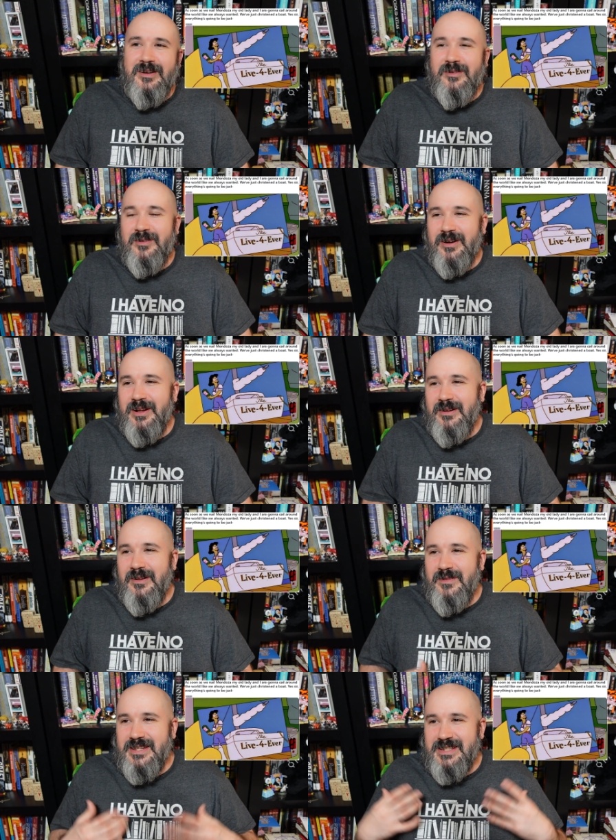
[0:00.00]
or, you
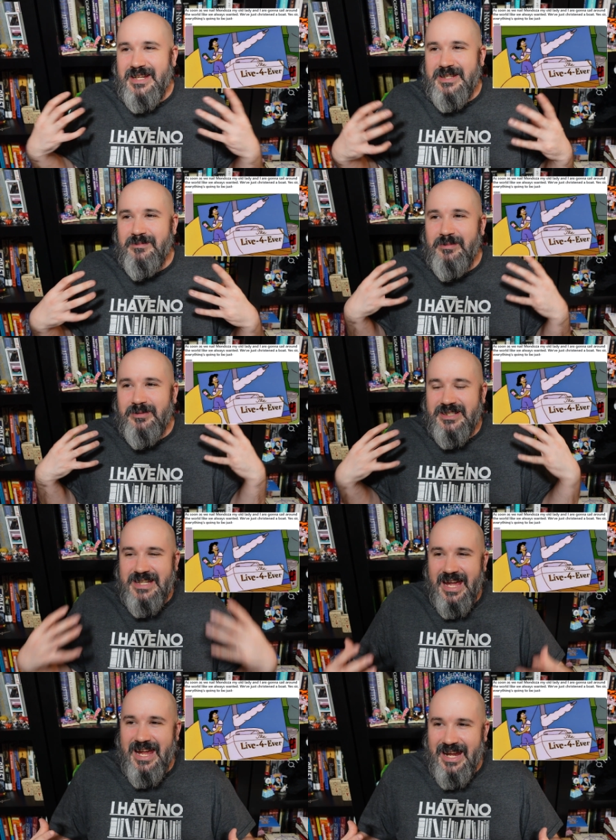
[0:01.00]
know, these things that people
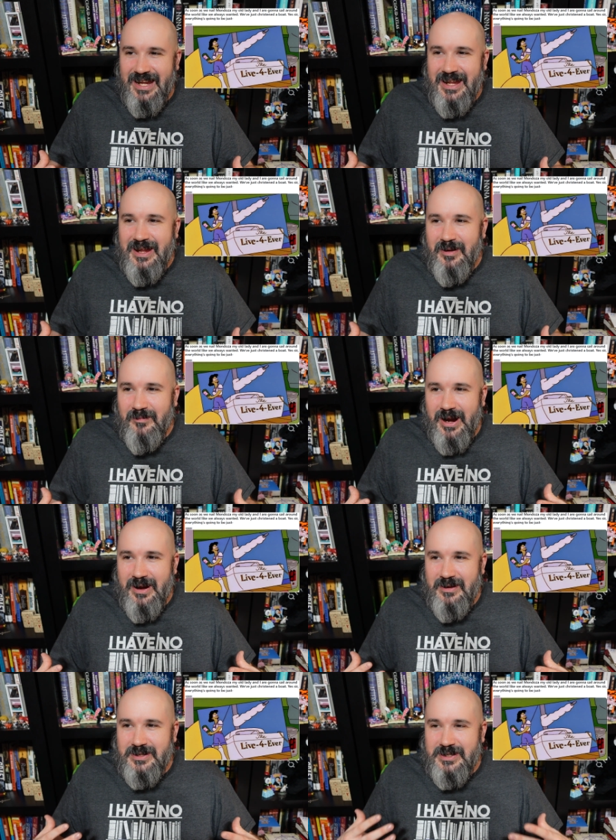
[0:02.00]
say where
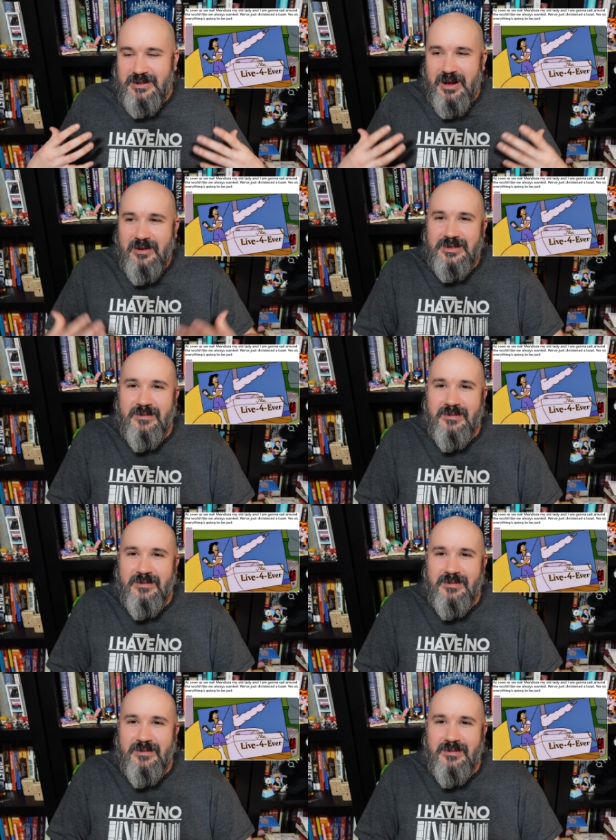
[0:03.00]
you just know